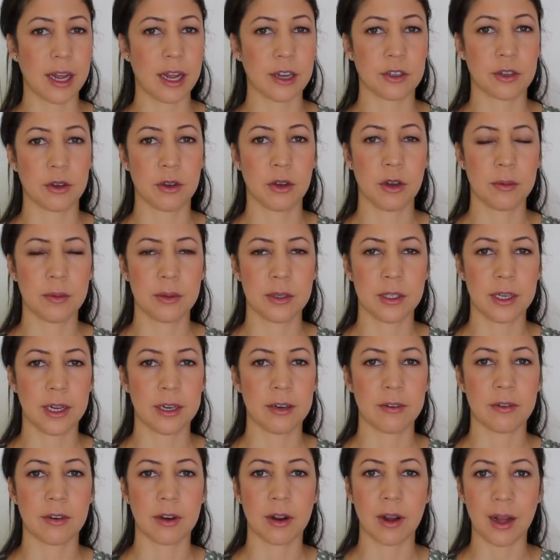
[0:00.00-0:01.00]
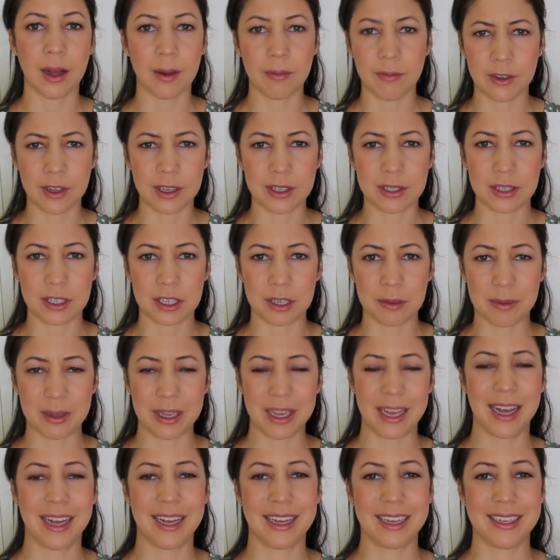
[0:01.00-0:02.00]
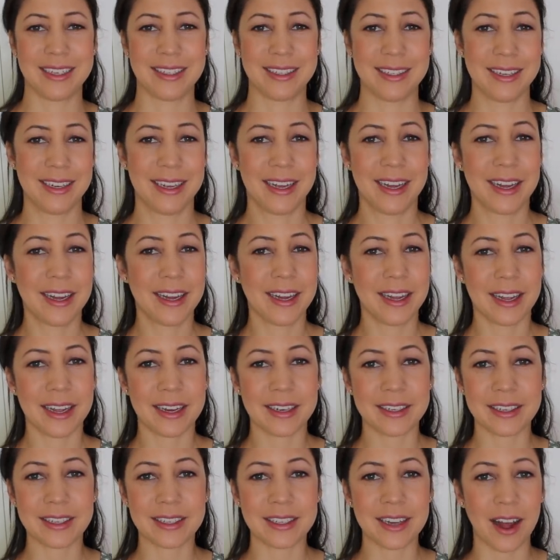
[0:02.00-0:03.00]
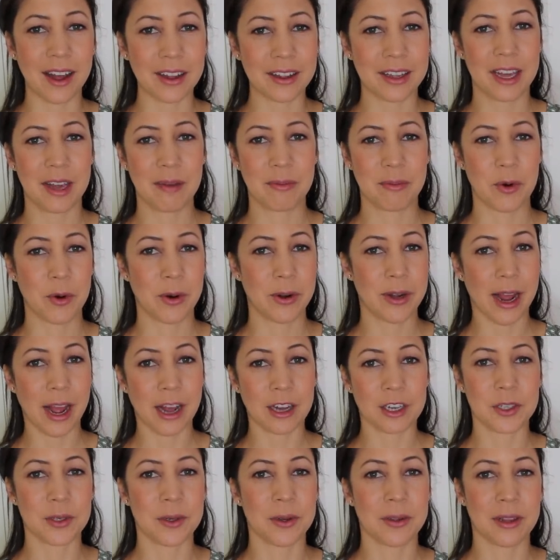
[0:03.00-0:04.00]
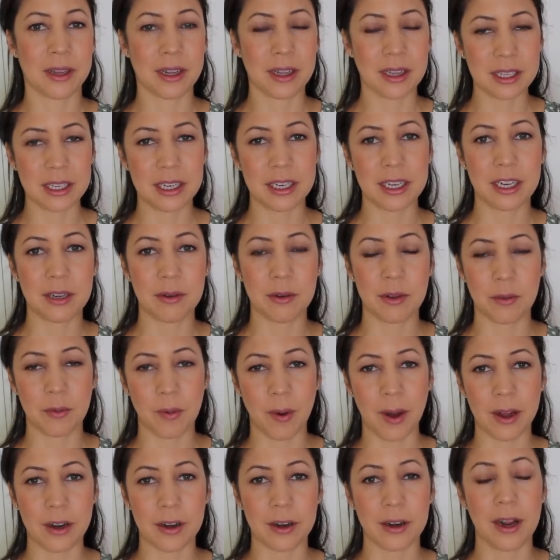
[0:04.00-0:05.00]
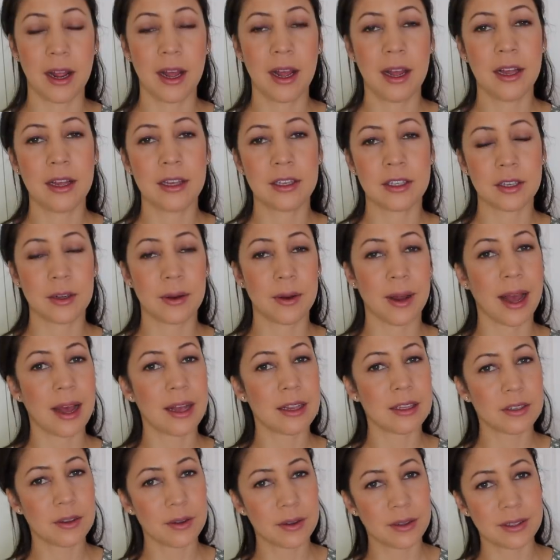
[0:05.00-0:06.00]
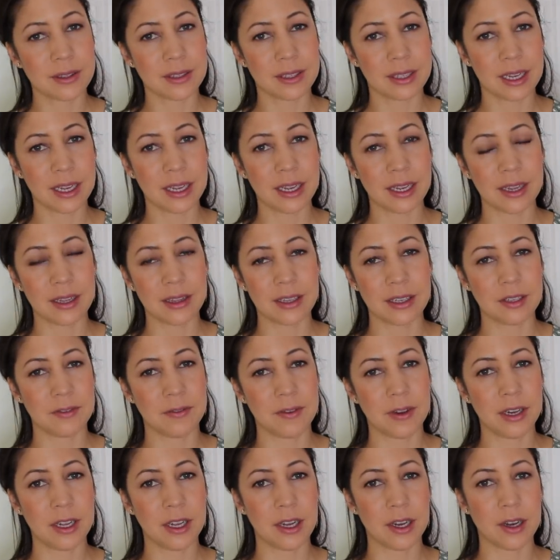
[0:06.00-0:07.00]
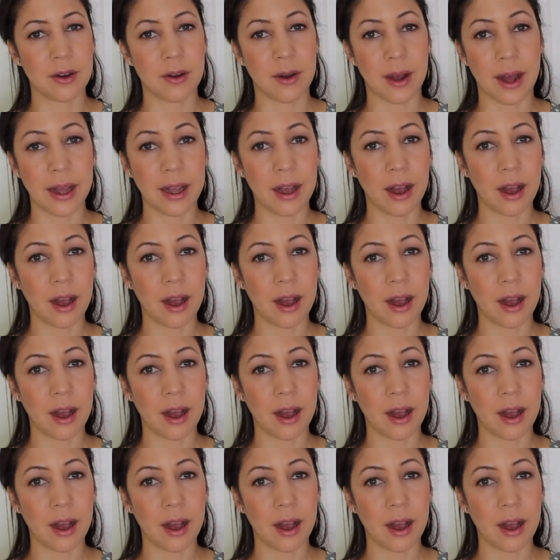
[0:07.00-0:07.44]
Natural Home with Jennifer, obviously, because it does not get more natural than cleaning with water. So as you can see in this video, I